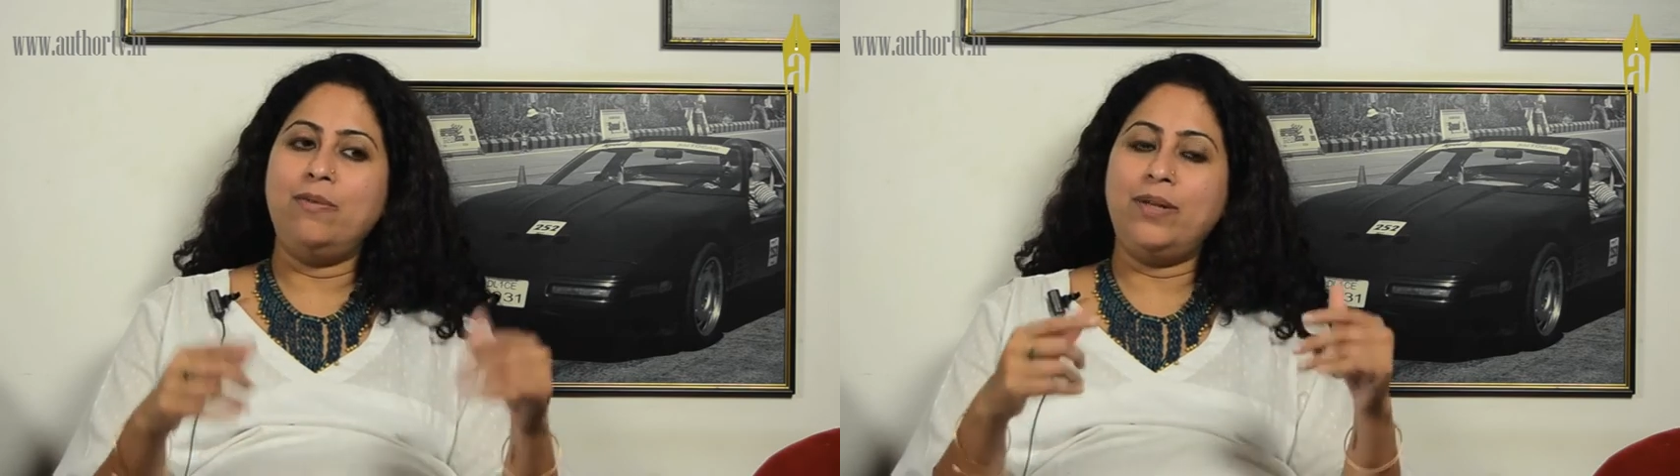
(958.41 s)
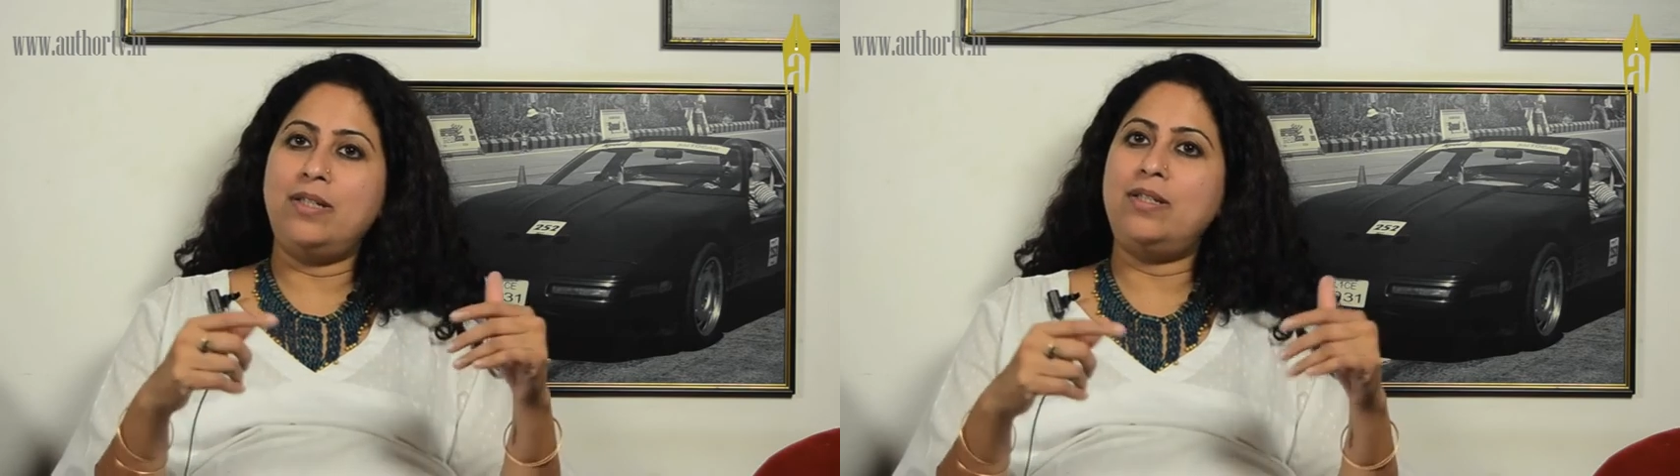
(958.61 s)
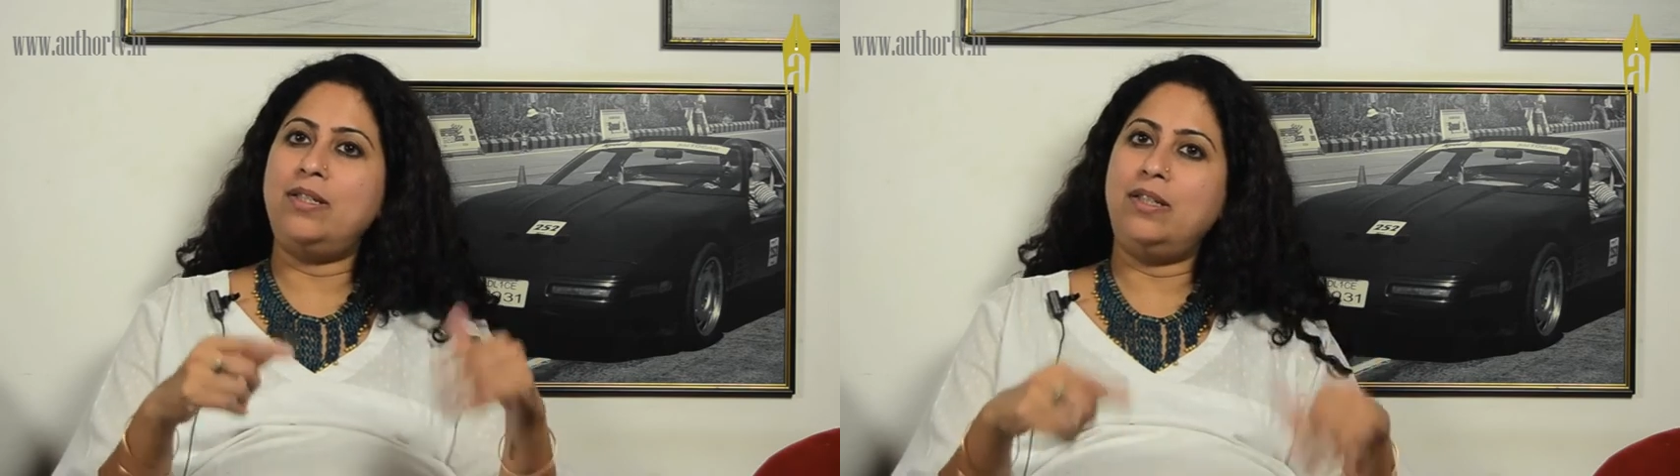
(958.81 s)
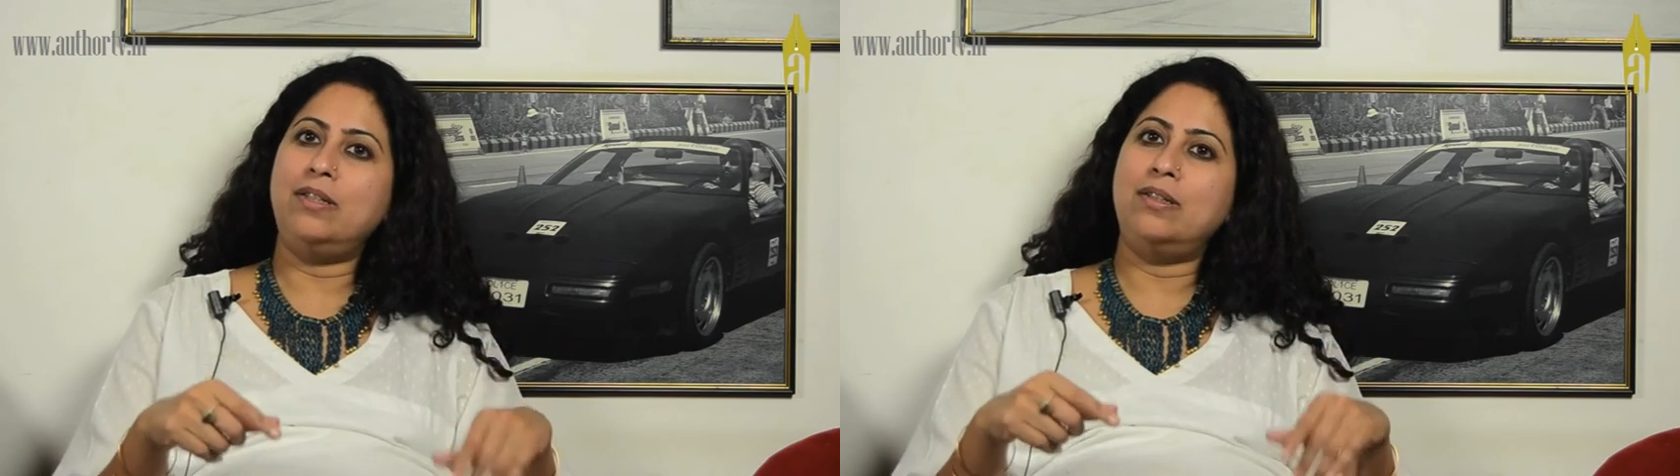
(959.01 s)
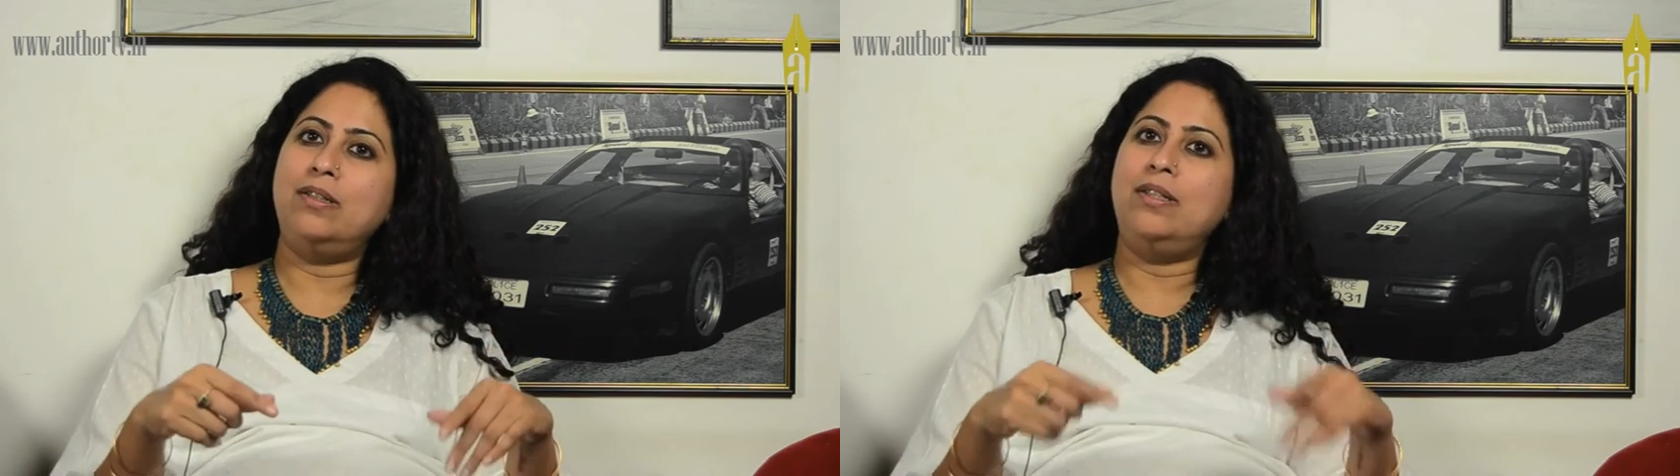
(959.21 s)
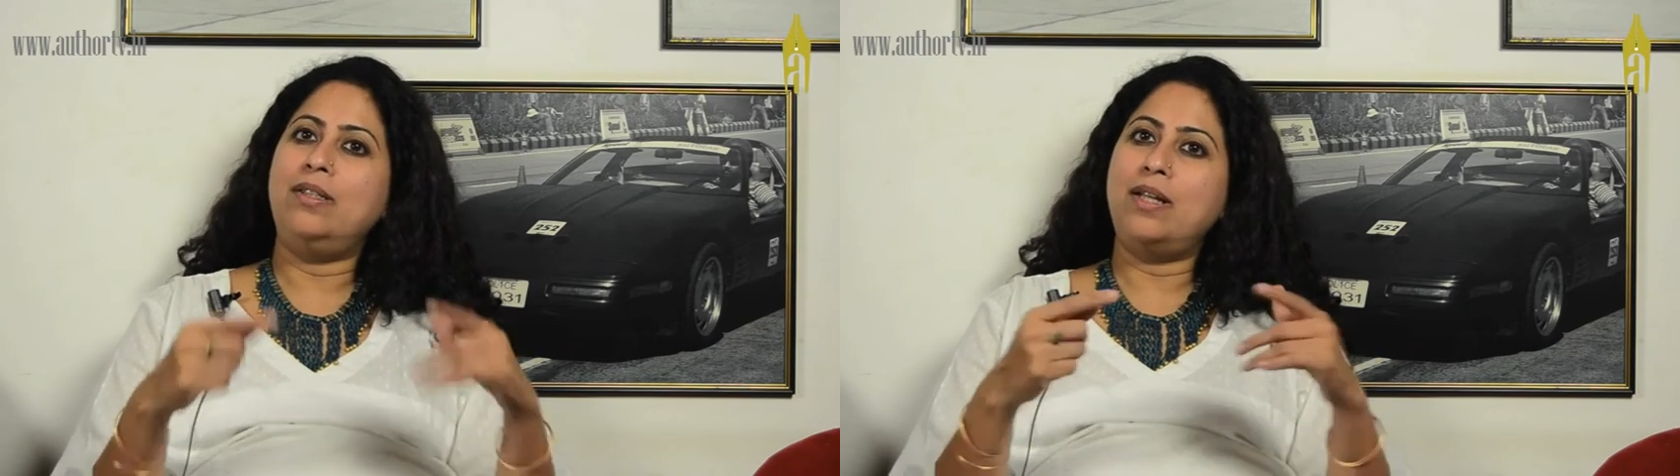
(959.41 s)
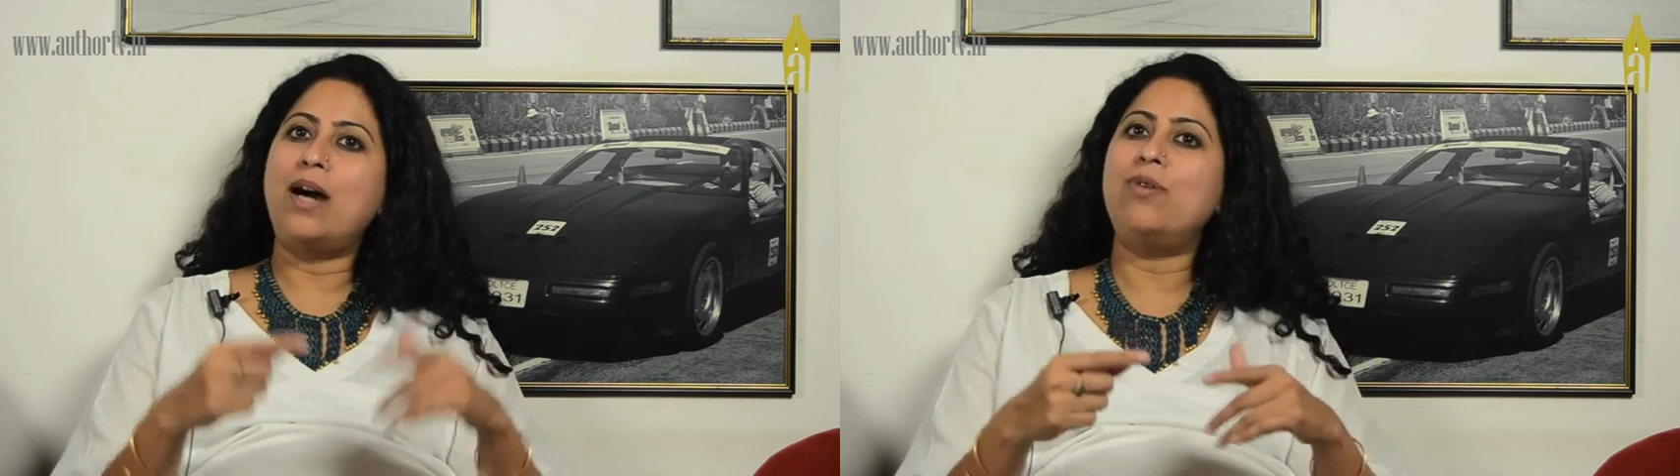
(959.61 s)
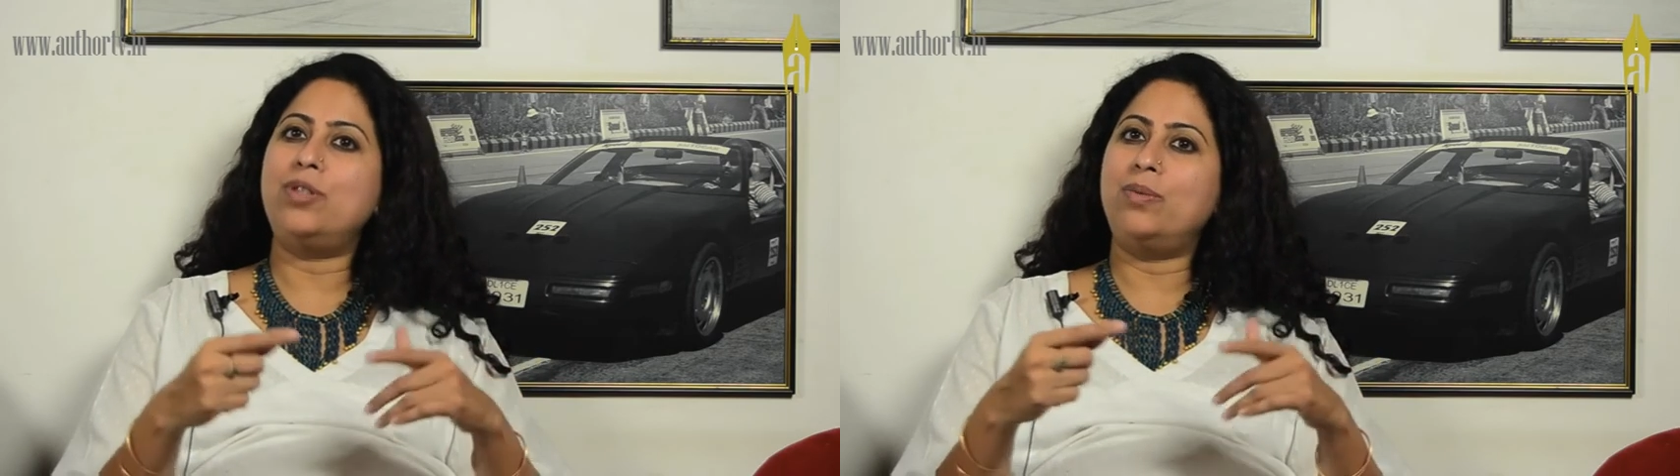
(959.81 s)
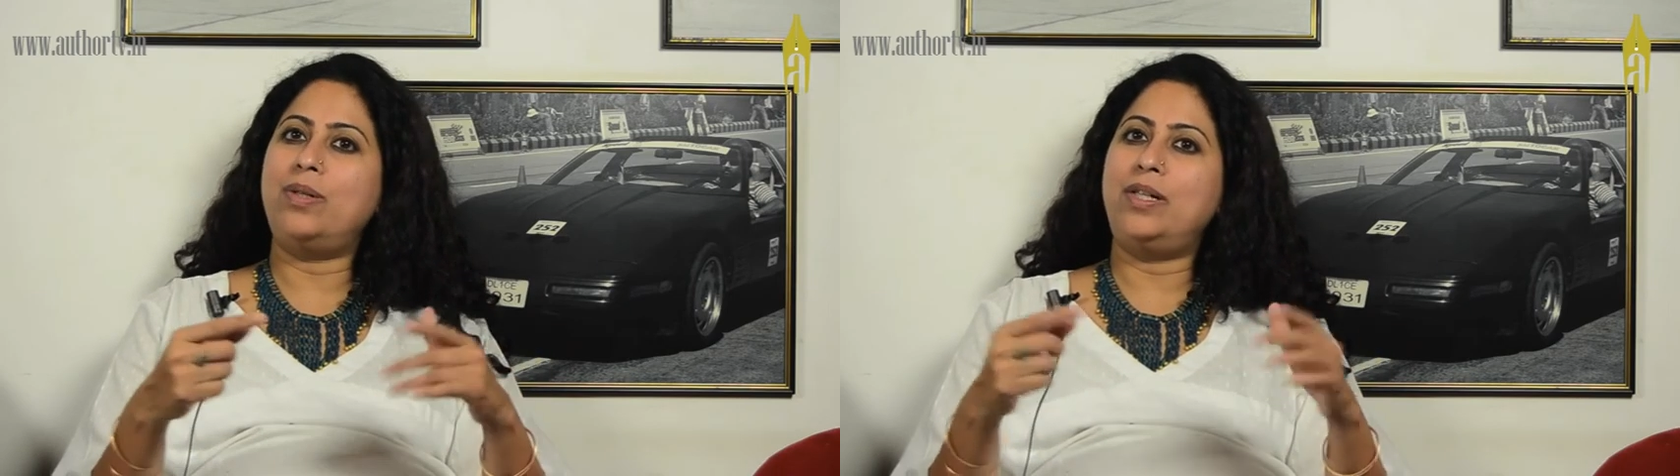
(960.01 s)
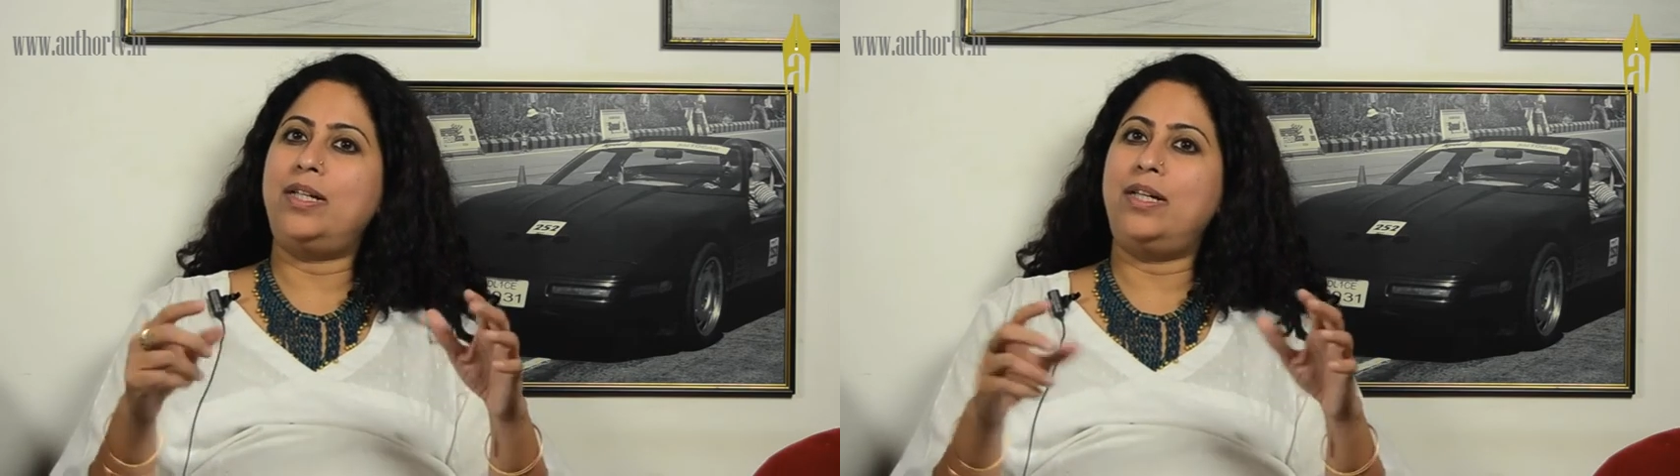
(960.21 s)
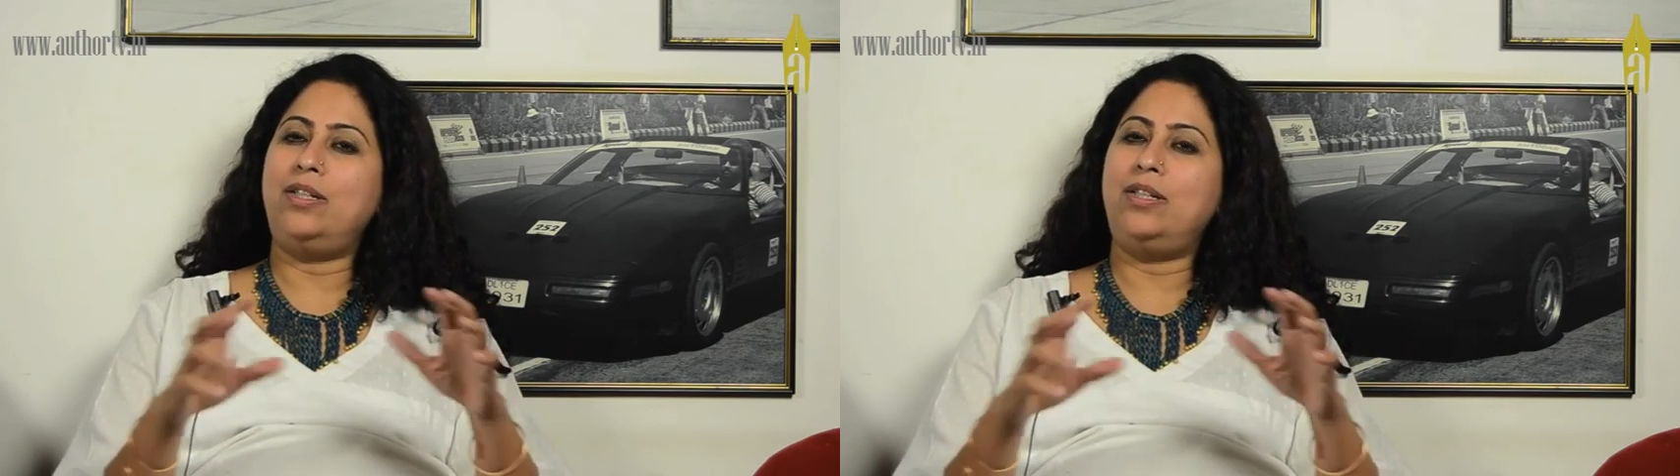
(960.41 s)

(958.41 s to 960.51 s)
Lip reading: Whereas here, the outer world had